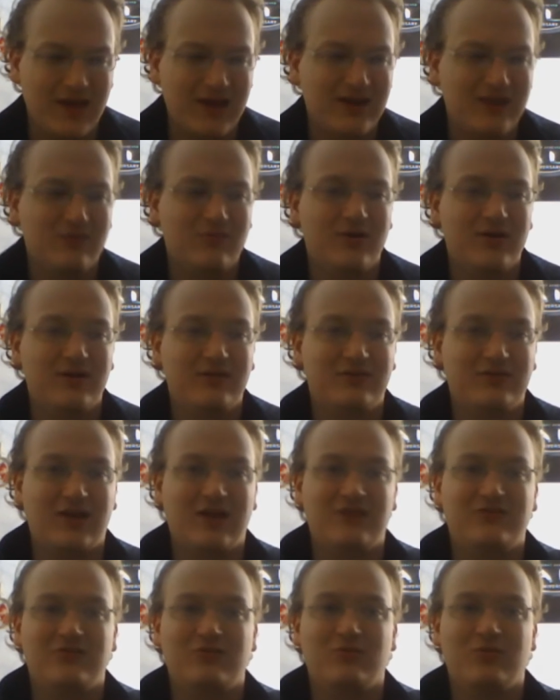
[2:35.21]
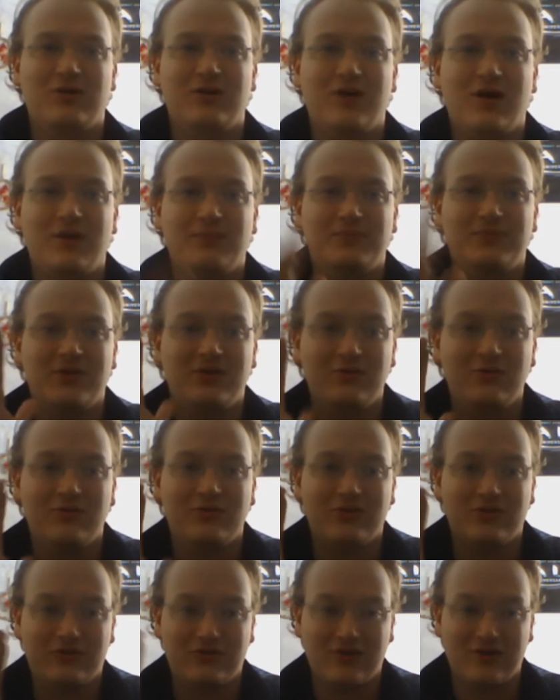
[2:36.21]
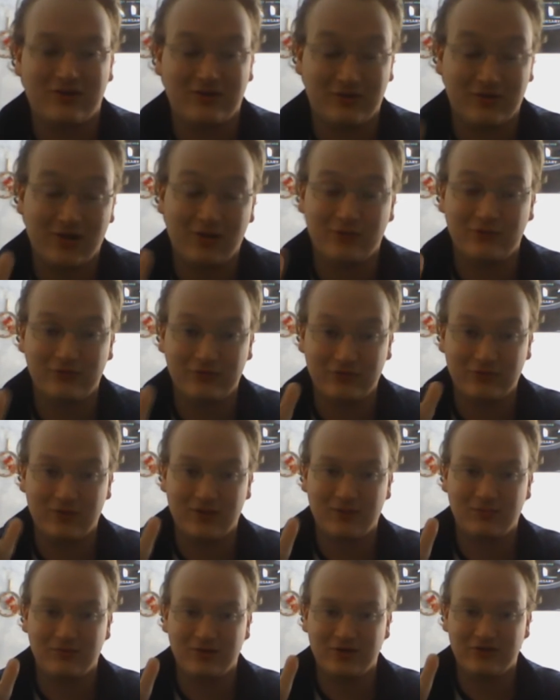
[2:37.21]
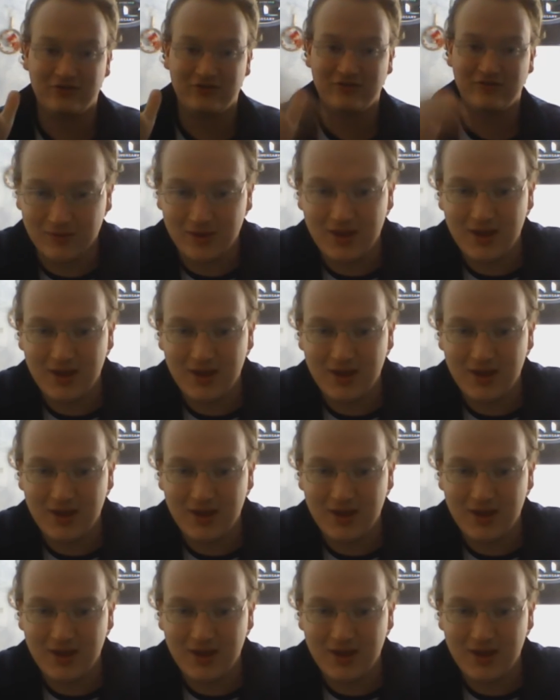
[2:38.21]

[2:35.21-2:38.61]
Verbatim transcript: Anyways, I just want to update you on the Sonic Colors collaboration.